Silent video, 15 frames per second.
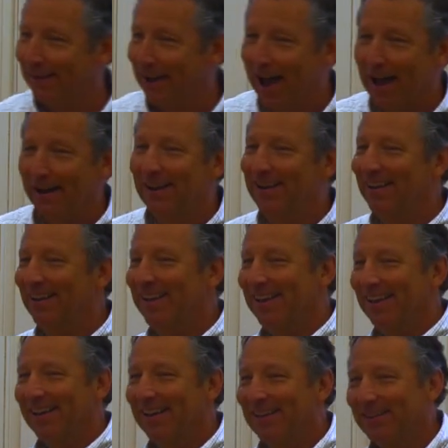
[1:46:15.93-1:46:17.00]
God,
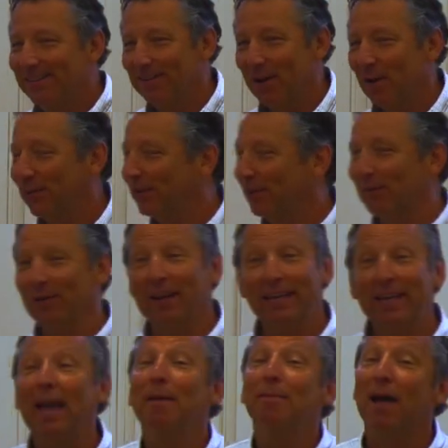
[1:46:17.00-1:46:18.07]
Joseph really
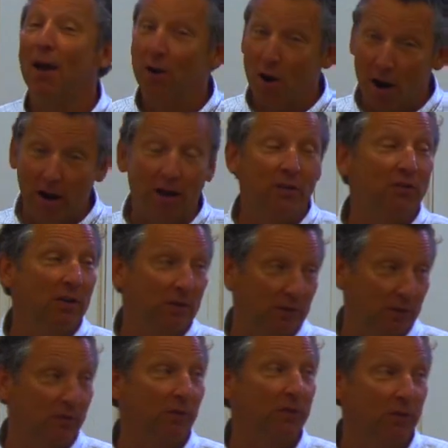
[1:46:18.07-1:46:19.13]
came down hard on
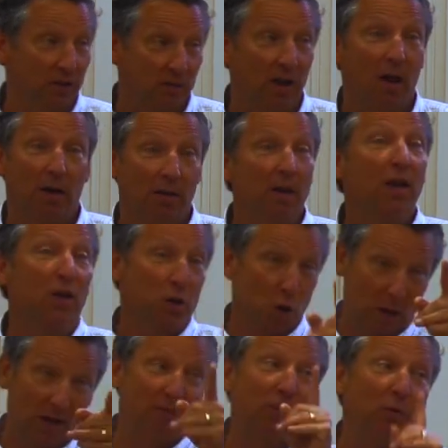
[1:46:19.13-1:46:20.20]
Jesus for just how you
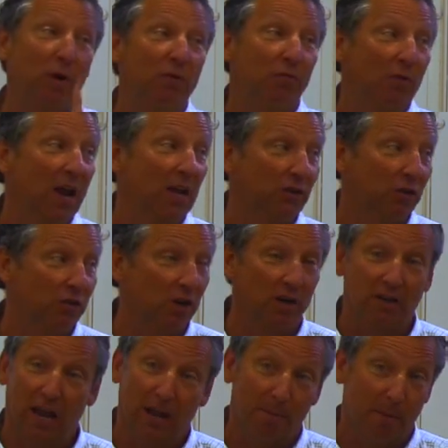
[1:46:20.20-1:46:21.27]
only have three friends. You should
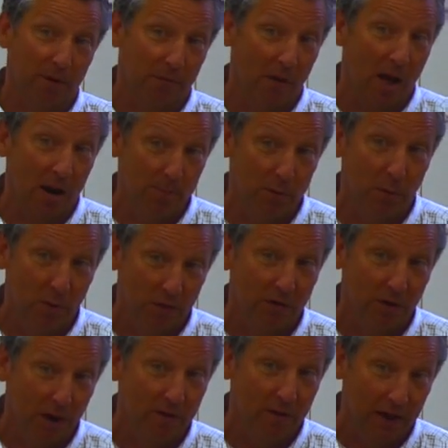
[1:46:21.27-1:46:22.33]
have taken Bartholomew
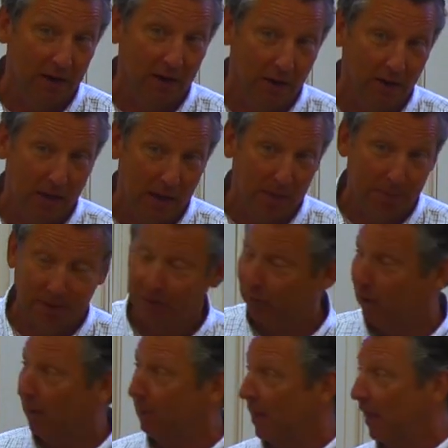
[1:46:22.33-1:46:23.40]
with you on that little camping
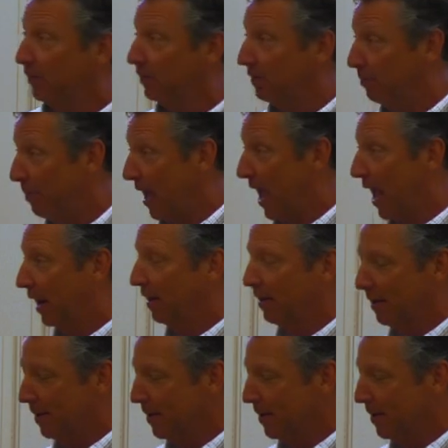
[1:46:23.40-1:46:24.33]
trip. That's bad.